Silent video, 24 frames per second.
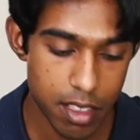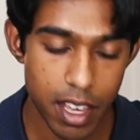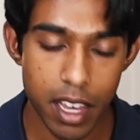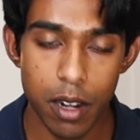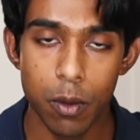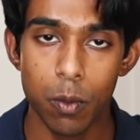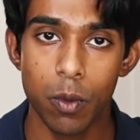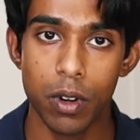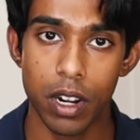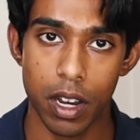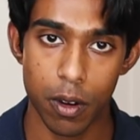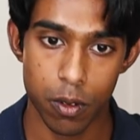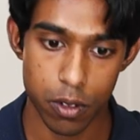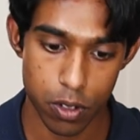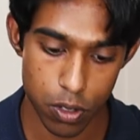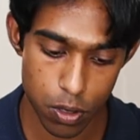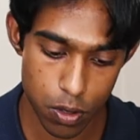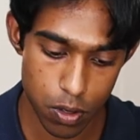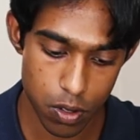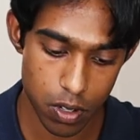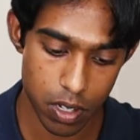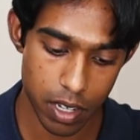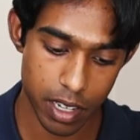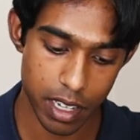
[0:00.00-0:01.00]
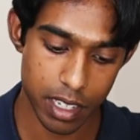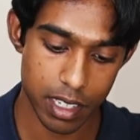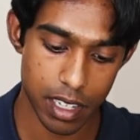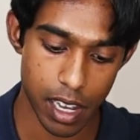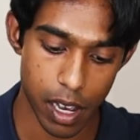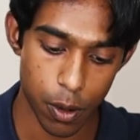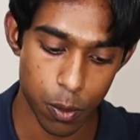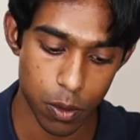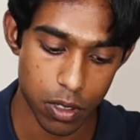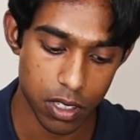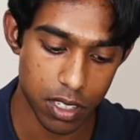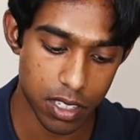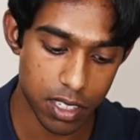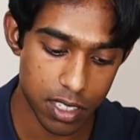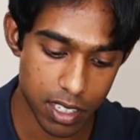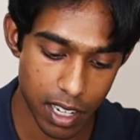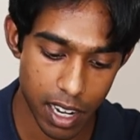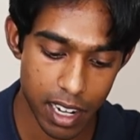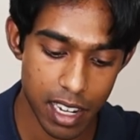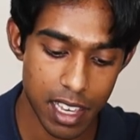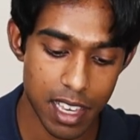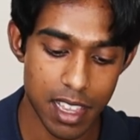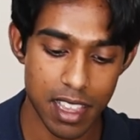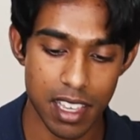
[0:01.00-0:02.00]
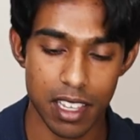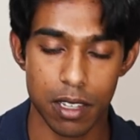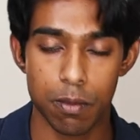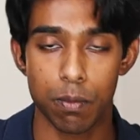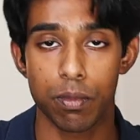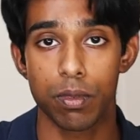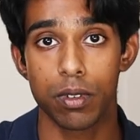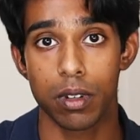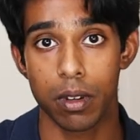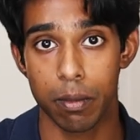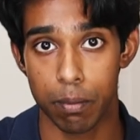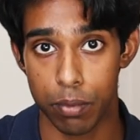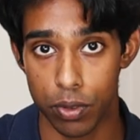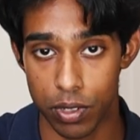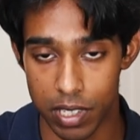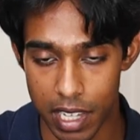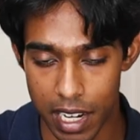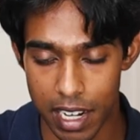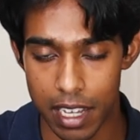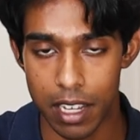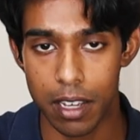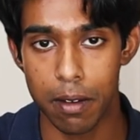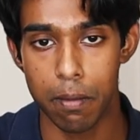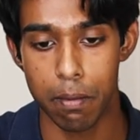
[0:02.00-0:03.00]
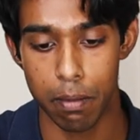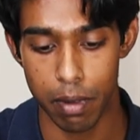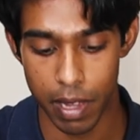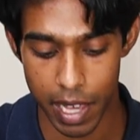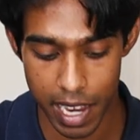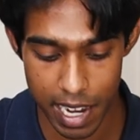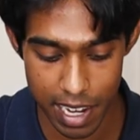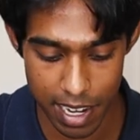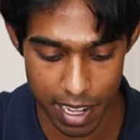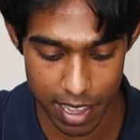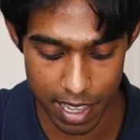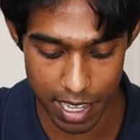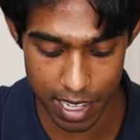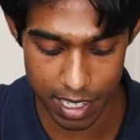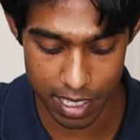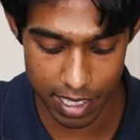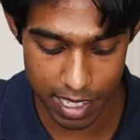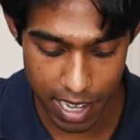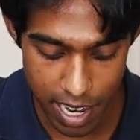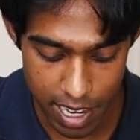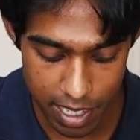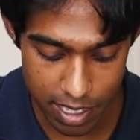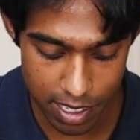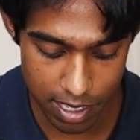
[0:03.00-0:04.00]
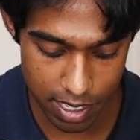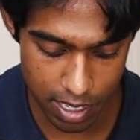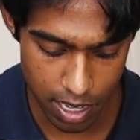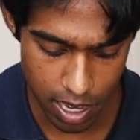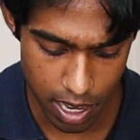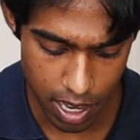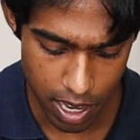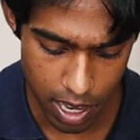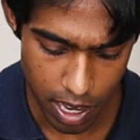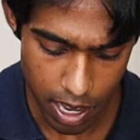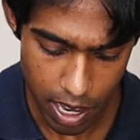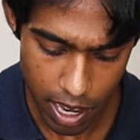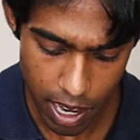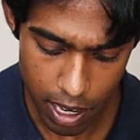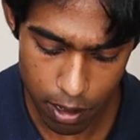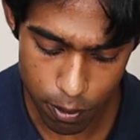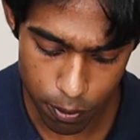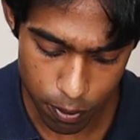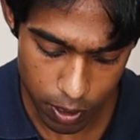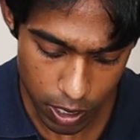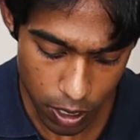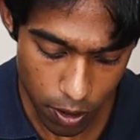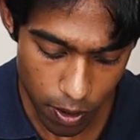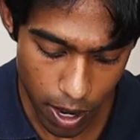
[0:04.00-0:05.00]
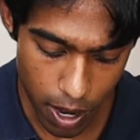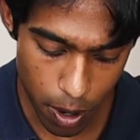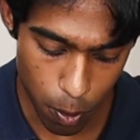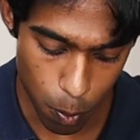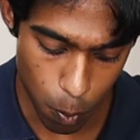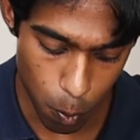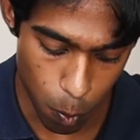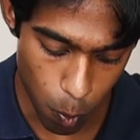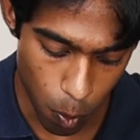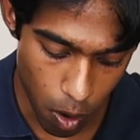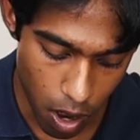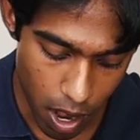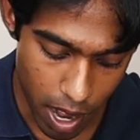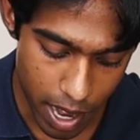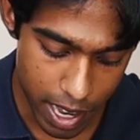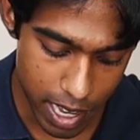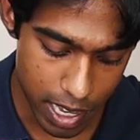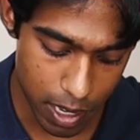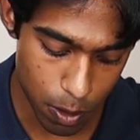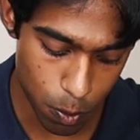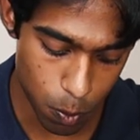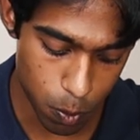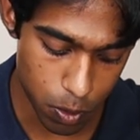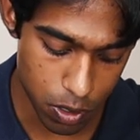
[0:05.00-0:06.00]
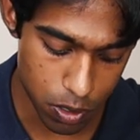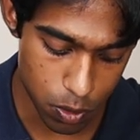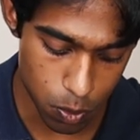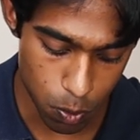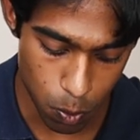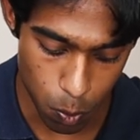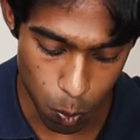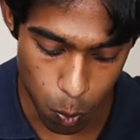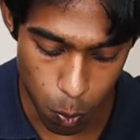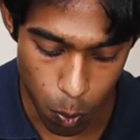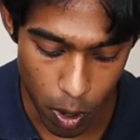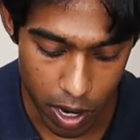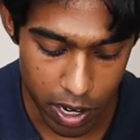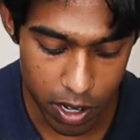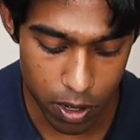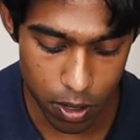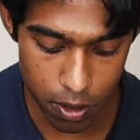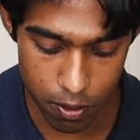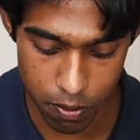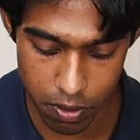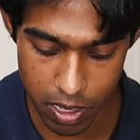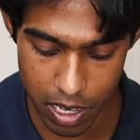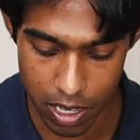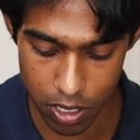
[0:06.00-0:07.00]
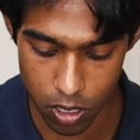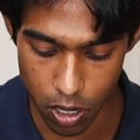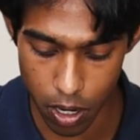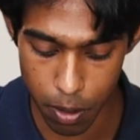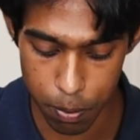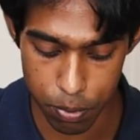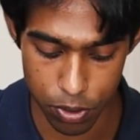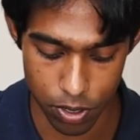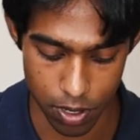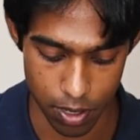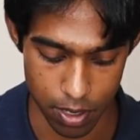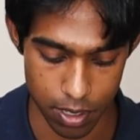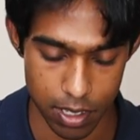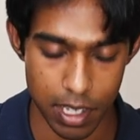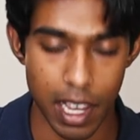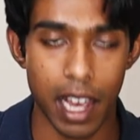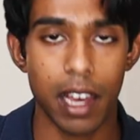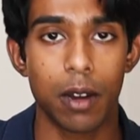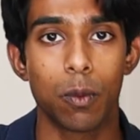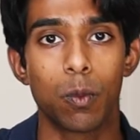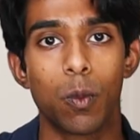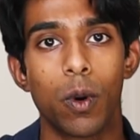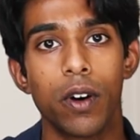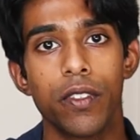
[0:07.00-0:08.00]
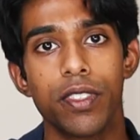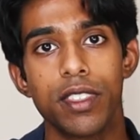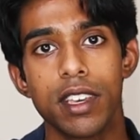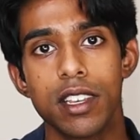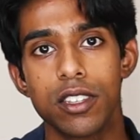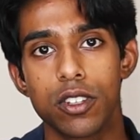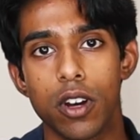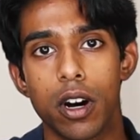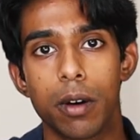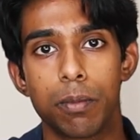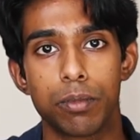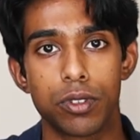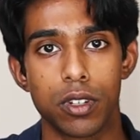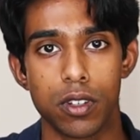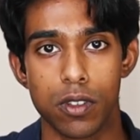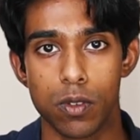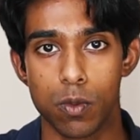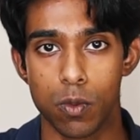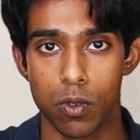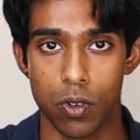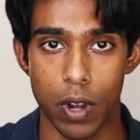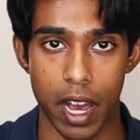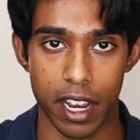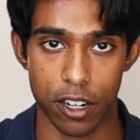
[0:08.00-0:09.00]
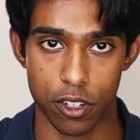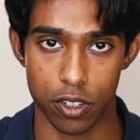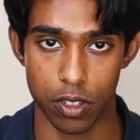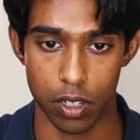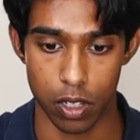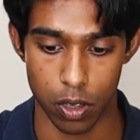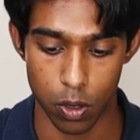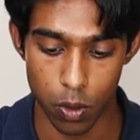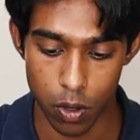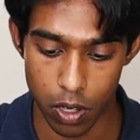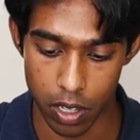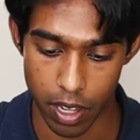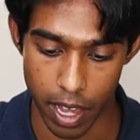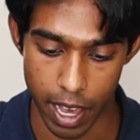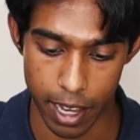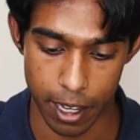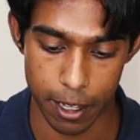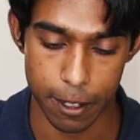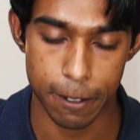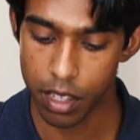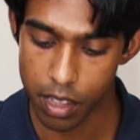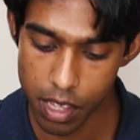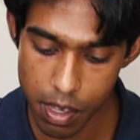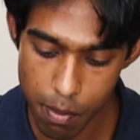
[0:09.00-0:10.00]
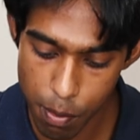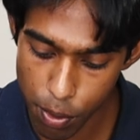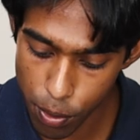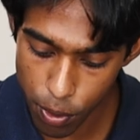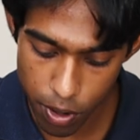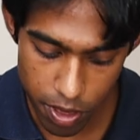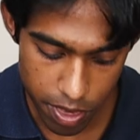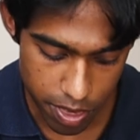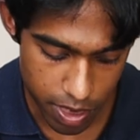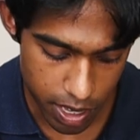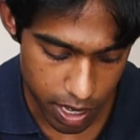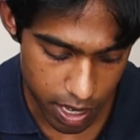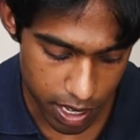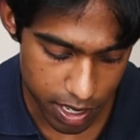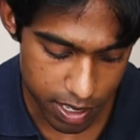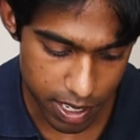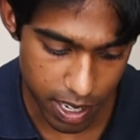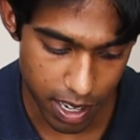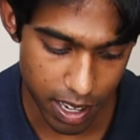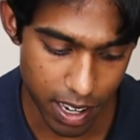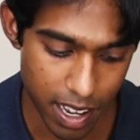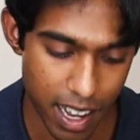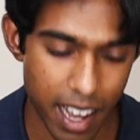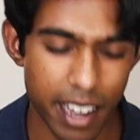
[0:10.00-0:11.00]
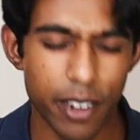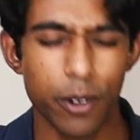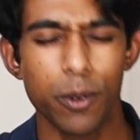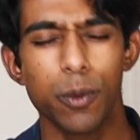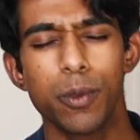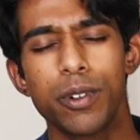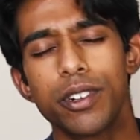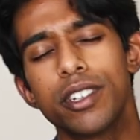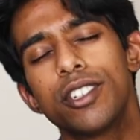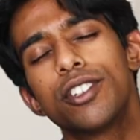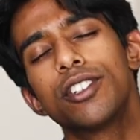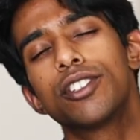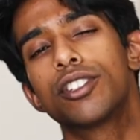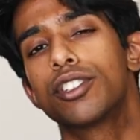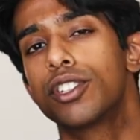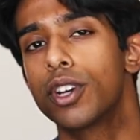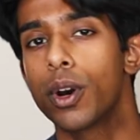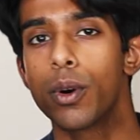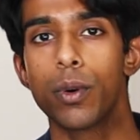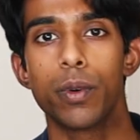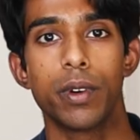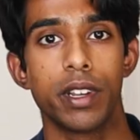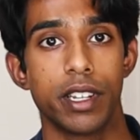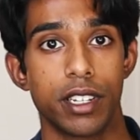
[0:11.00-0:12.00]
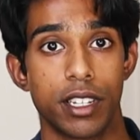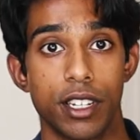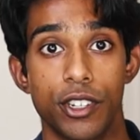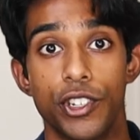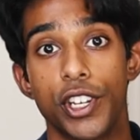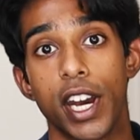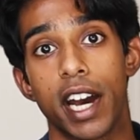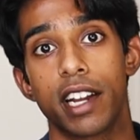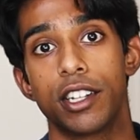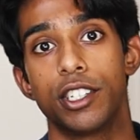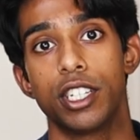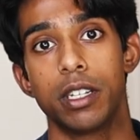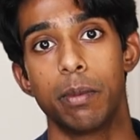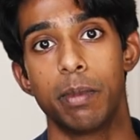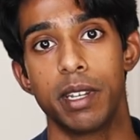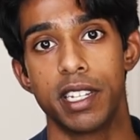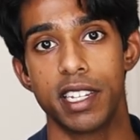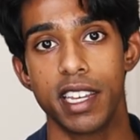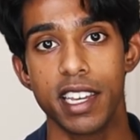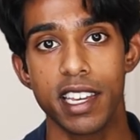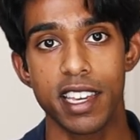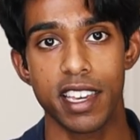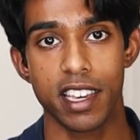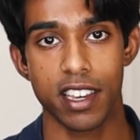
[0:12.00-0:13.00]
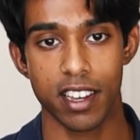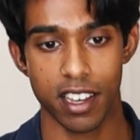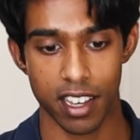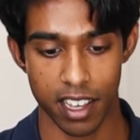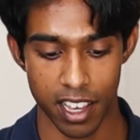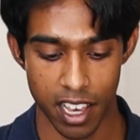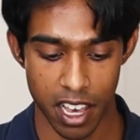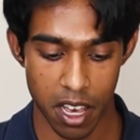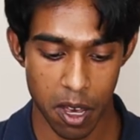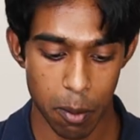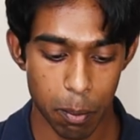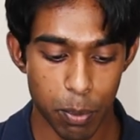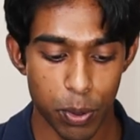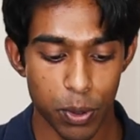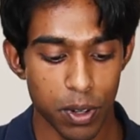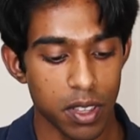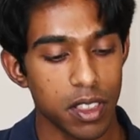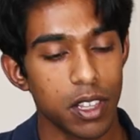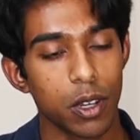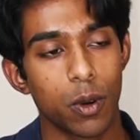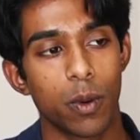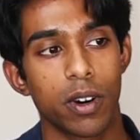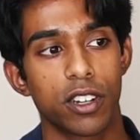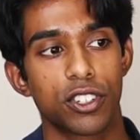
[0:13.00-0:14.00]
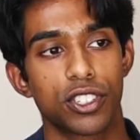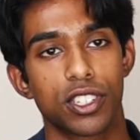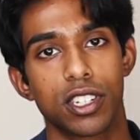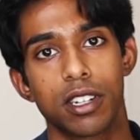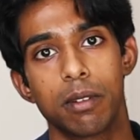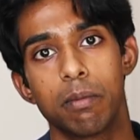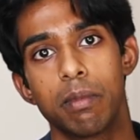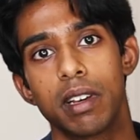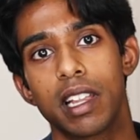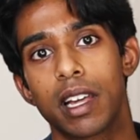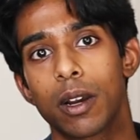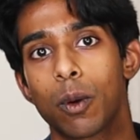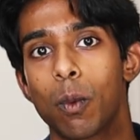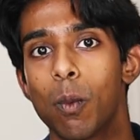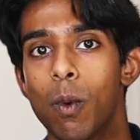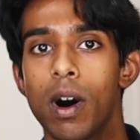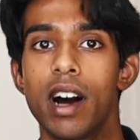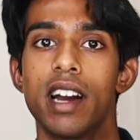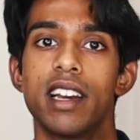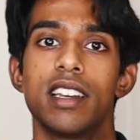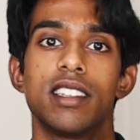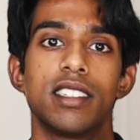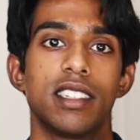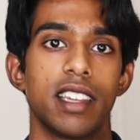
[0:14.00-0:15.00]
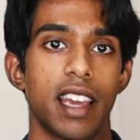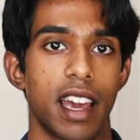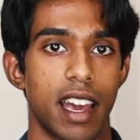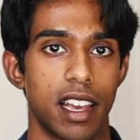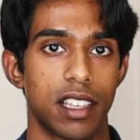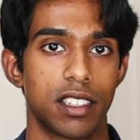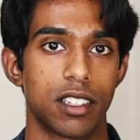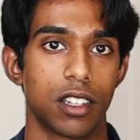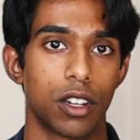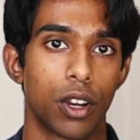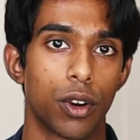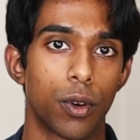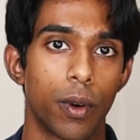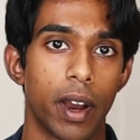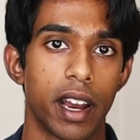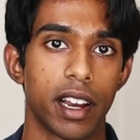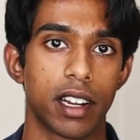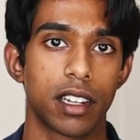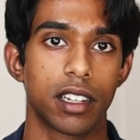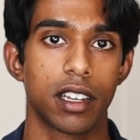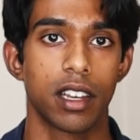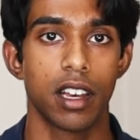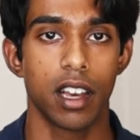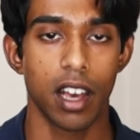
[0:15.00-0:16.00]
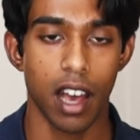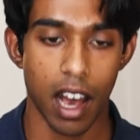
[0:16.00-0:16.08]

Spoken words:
Then what I would do is I would study this presenting complaint in these tests and figure out why it was one of these options and what these options would actually look like. The important thing is that I don't want to just go into ChatGPT here, put in the question and be like, why is the answer correct?